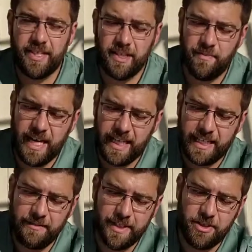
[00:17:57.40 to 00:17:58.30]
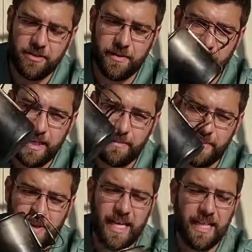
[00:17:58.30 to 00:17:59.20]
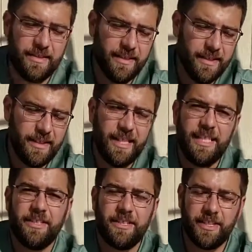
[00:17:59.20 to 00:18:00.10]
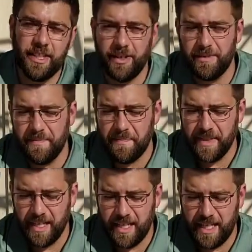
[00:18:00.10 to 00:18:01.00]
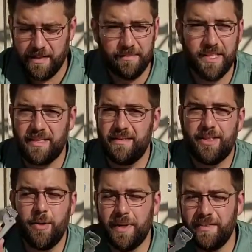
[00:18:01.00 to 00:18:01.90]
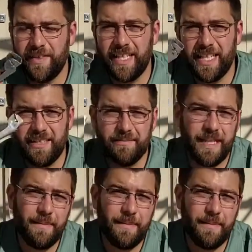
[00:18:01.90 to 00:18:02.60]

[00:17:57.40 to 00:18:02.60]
in your pocket. Reach over, grab your pot, and you're good to go. Just super convenient. When I'm